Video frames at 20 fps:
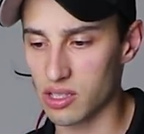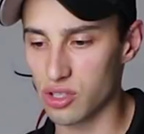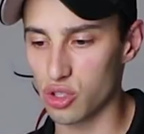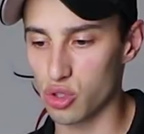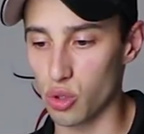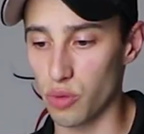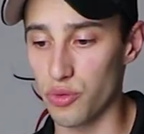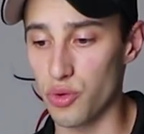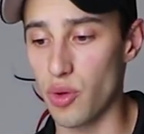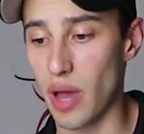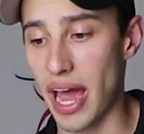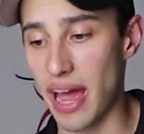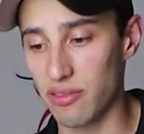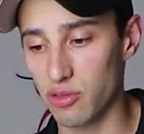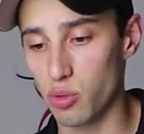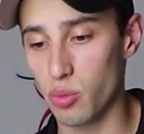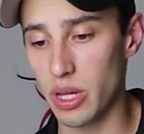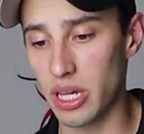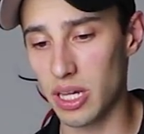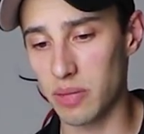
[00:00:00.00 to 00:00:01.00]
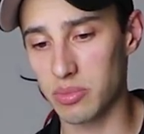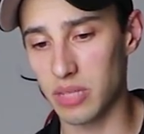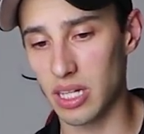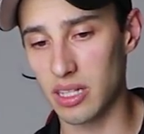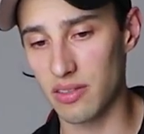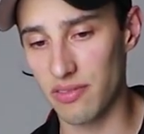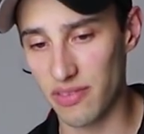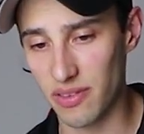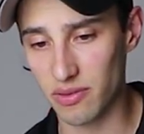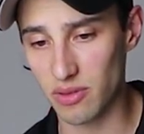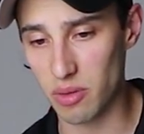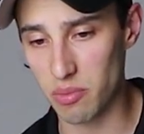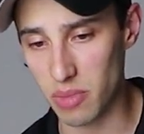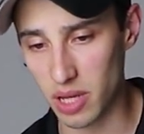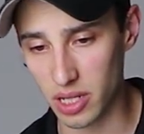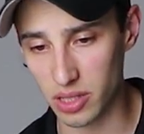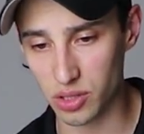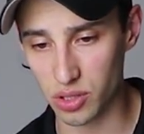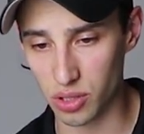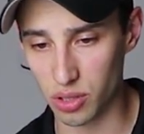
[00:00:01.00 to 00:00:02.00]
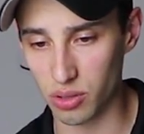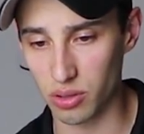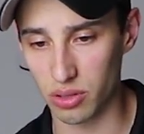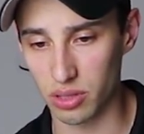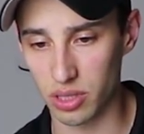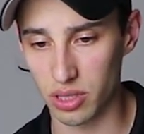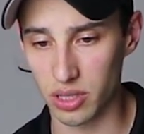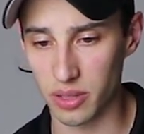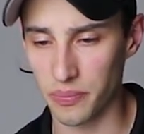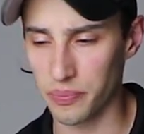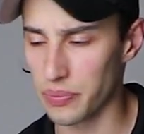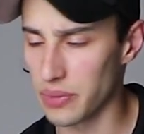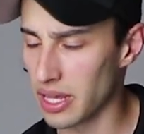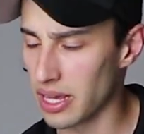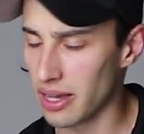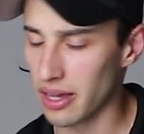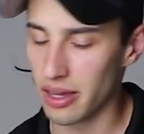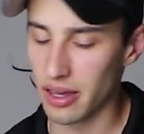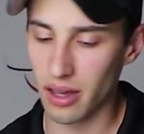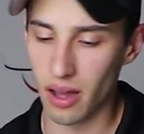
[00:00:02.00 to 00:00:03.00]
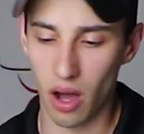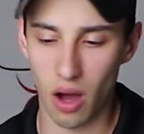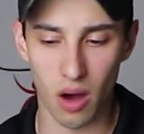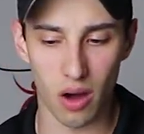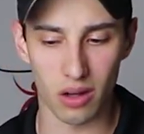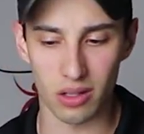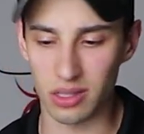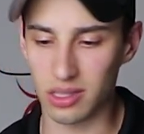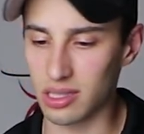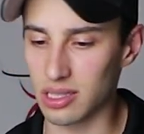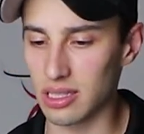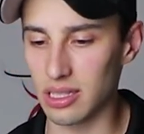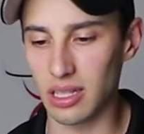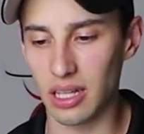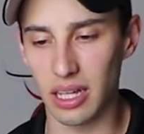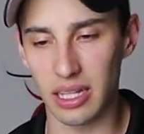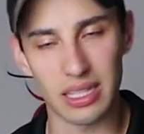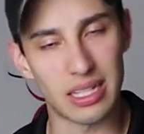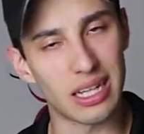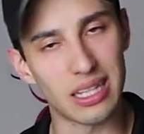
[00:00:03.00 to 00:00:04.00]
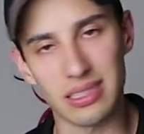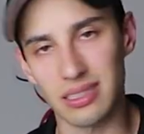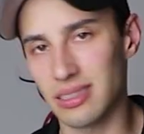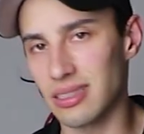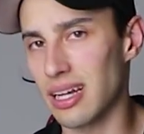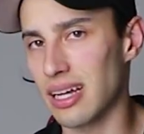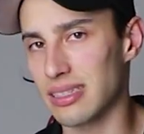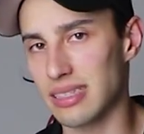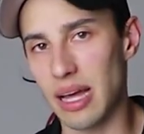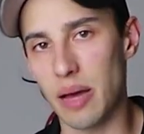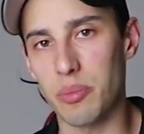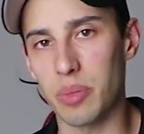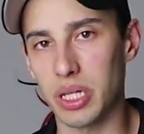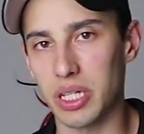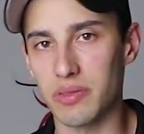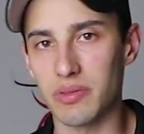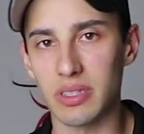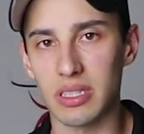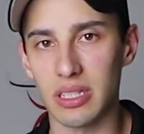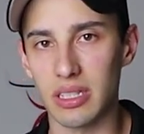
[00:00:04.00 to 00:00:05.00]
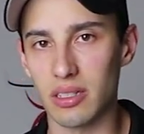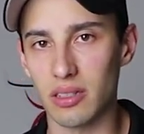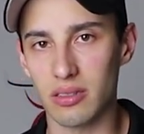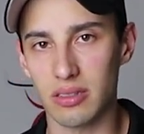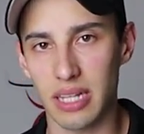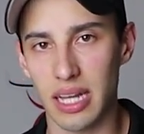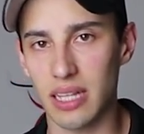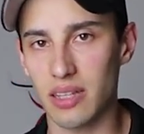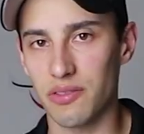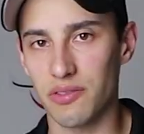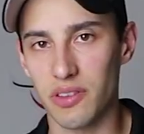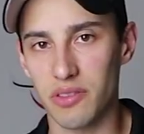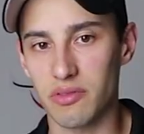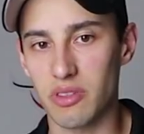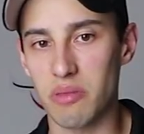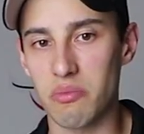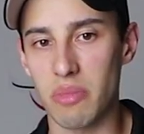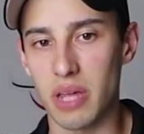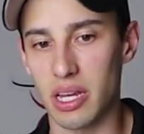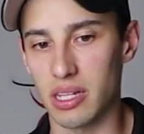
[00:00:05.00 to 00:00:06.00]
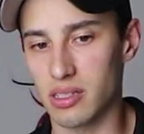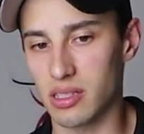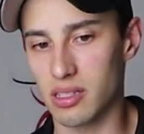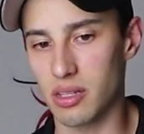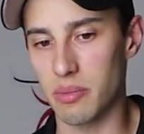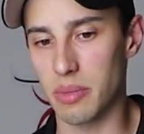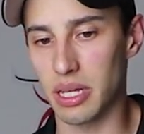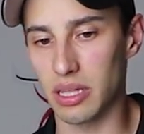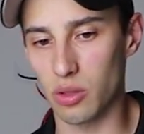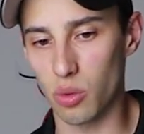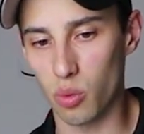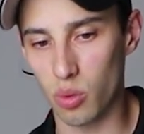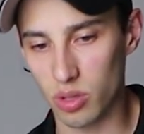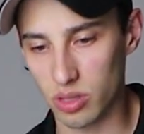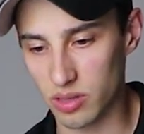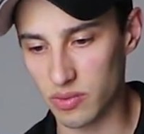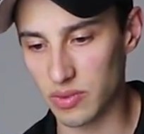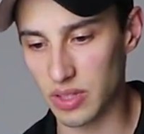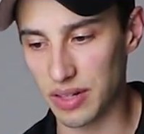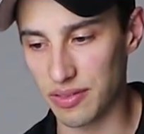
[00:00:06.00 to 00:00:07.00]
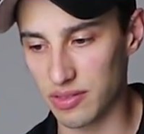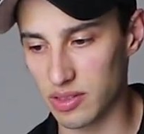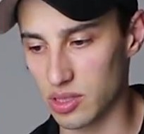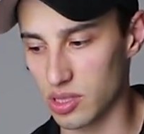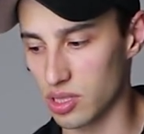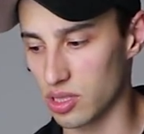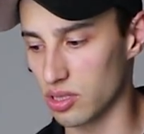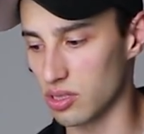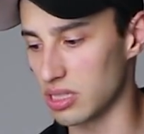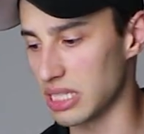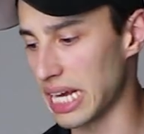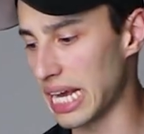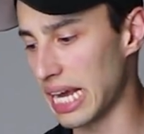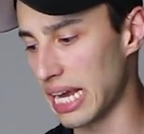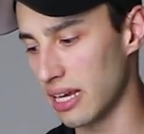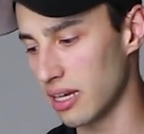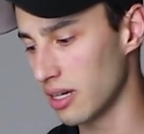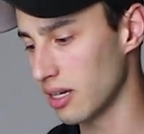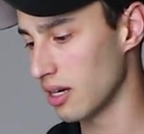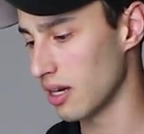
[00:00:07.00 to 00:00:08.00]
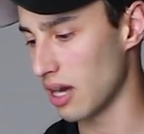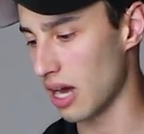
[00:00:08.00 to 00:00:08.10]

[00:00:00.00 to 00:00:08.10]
So if you have to wake up 10 to 15 minutes earlier, honestly, it's not that big of a deal. 10 to 15 minutes to make the world of difference in your day.